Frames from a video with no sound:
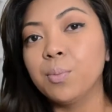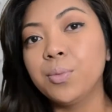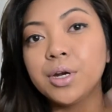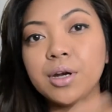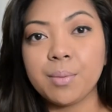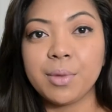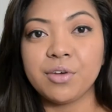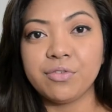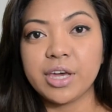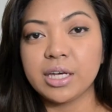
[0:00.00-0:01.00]
put it on my
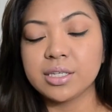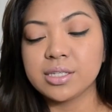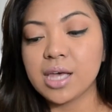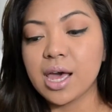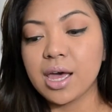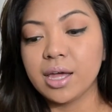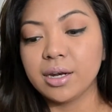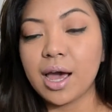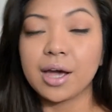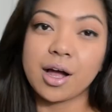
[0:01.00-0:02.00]
face, and
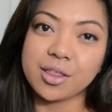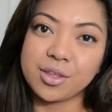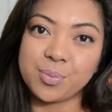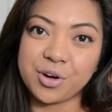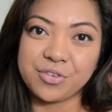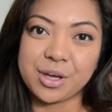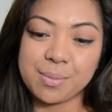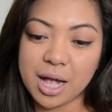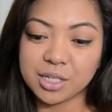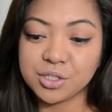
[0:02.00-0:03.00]
I got the perfect
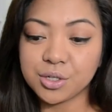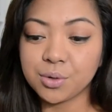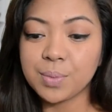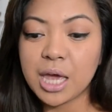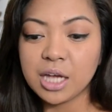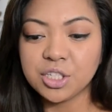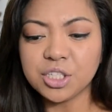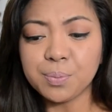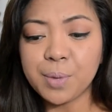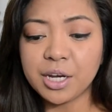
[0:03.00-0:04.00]
match. So
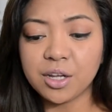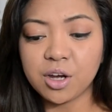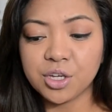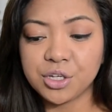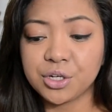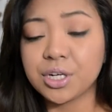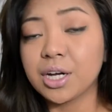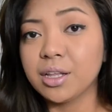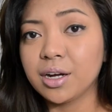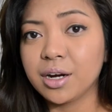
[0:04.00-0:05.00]
just depending on your
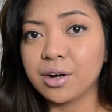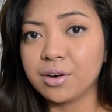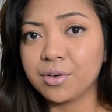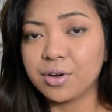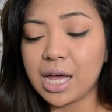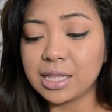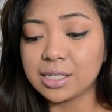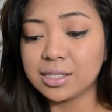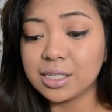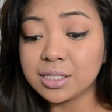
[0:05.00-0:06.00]
color at the
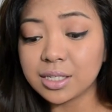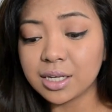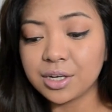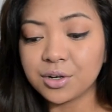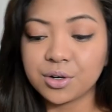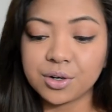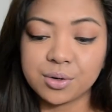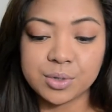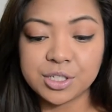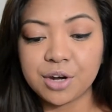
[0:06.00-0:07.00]
season
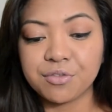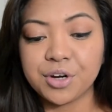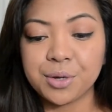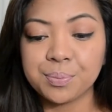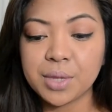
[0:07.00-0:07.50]
or whichever,